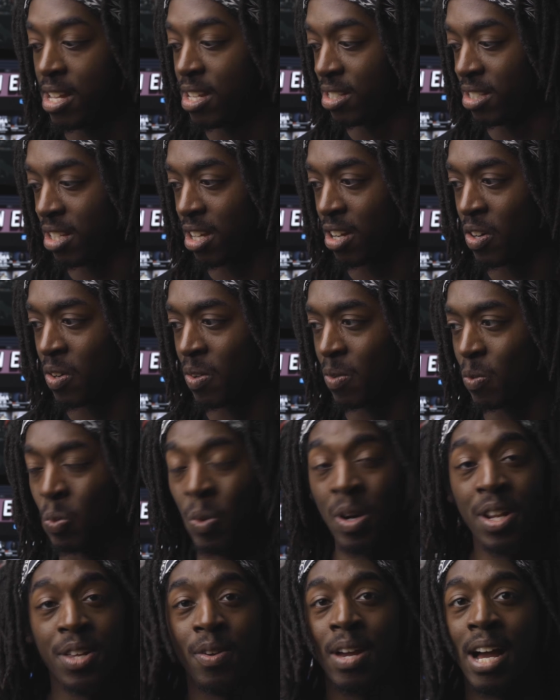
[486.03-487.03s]
So
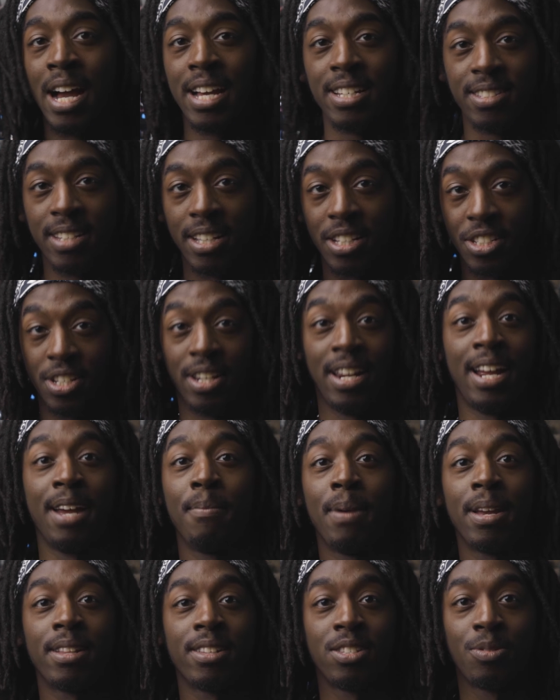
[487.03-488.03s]
what do you guys think? Should I
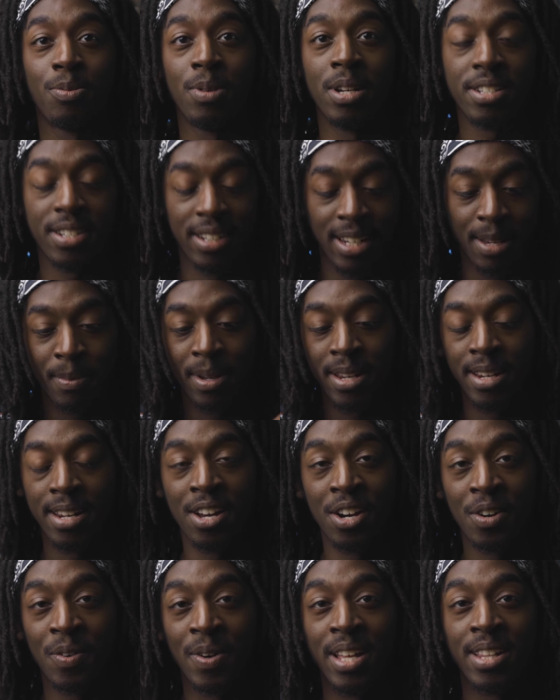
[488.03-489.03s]
make the switch? Let me
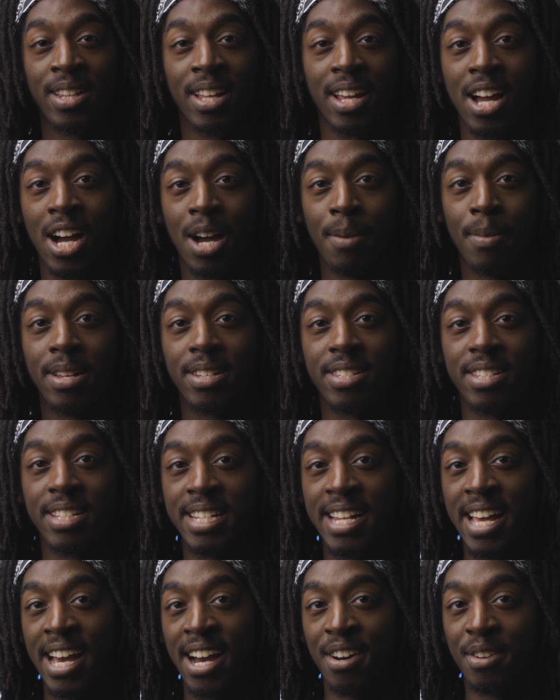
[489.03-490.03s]
know in the comments
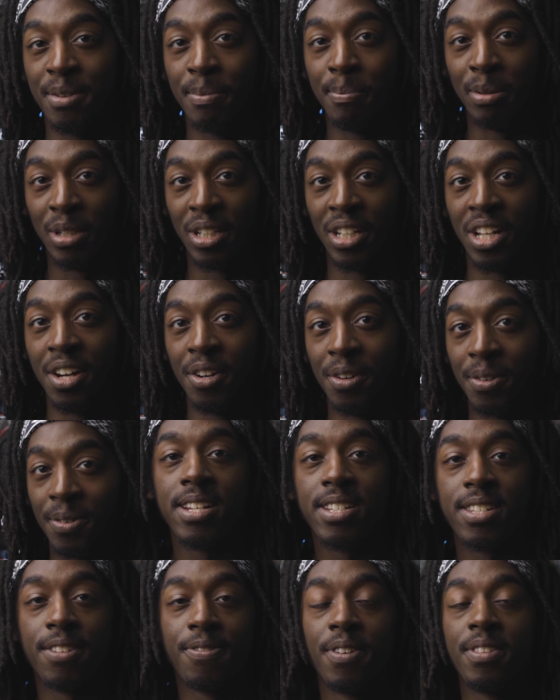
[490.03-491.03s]
down below. That
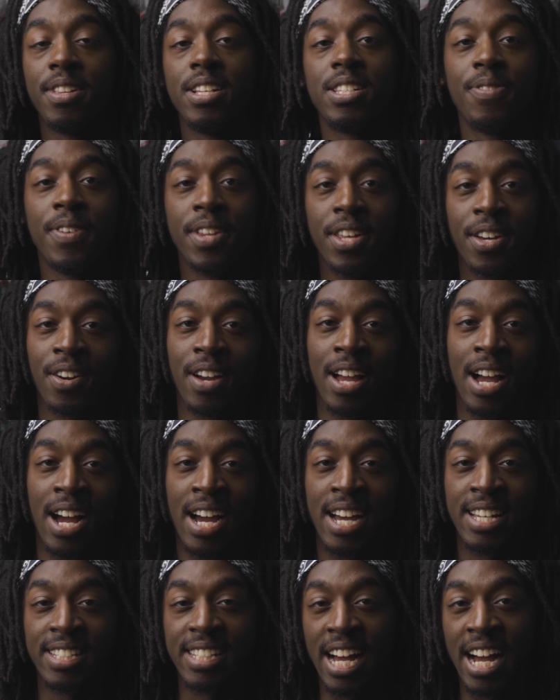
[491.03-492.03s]
does it for this video,
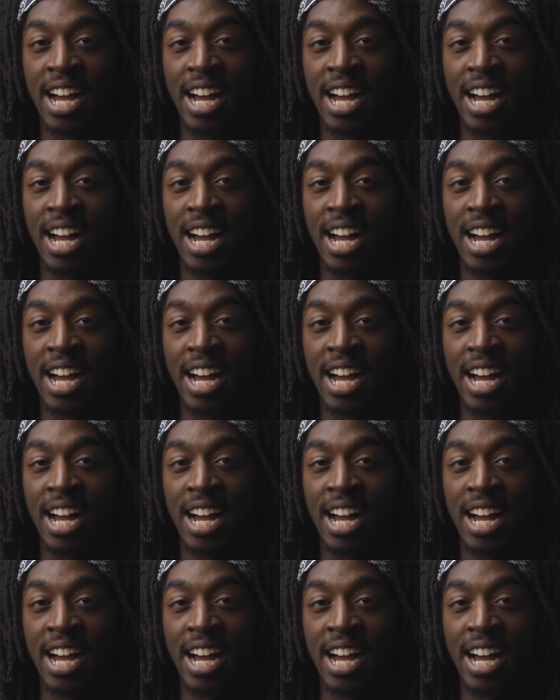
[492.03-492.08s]
guys.